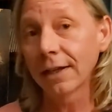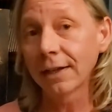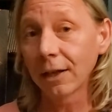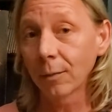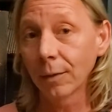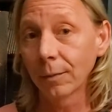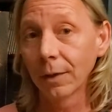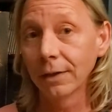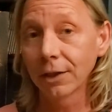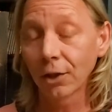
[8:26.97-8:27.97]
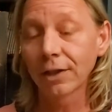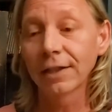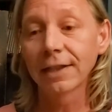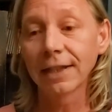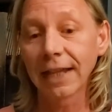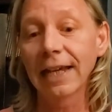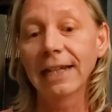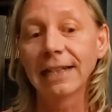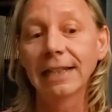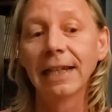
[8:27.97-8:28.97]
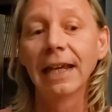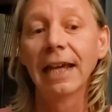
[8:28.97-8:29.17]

on an album, Darkness and Light.